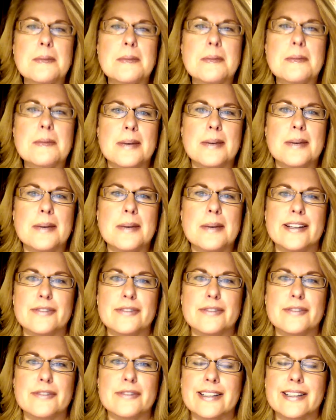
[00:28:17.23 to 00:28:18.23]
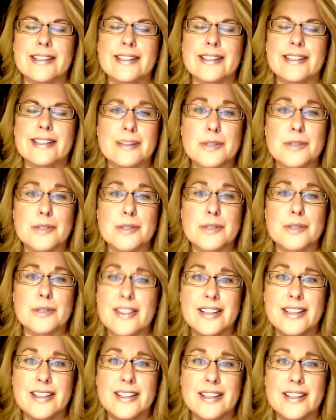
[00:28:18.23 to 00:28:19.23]
But if we can get them to
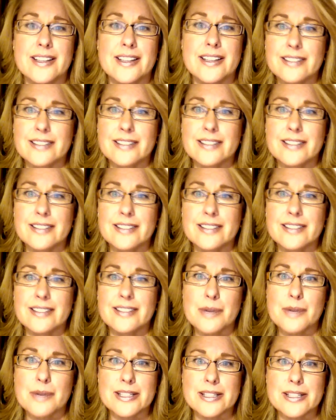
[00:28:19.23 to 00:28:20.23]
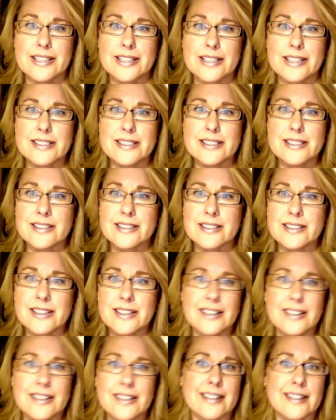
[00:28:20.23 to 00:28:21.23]
authentic language websites,
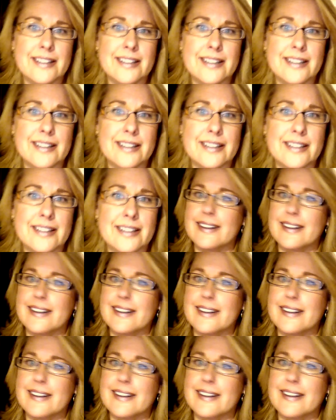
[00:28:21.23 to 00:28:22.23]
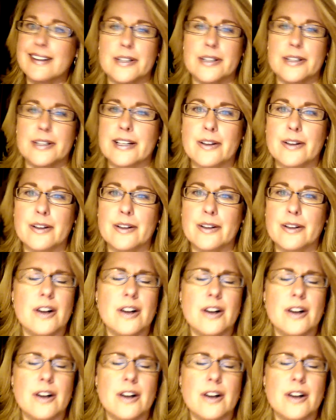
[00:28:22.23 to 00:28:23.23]
they're learning all
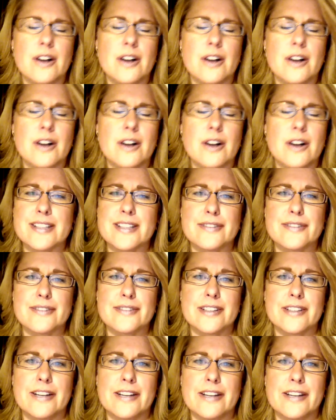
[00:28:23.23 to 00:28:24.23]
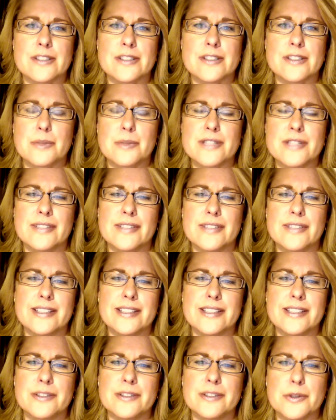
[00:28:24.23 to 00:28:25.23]
kinds of stuff and they're having so much fun they
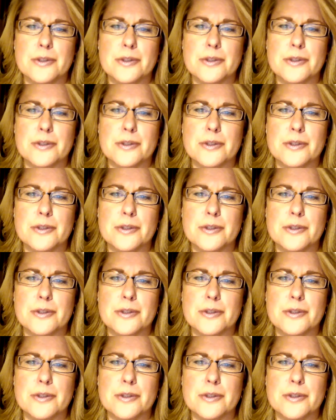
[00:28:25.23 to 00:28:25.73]
don't know they're learning.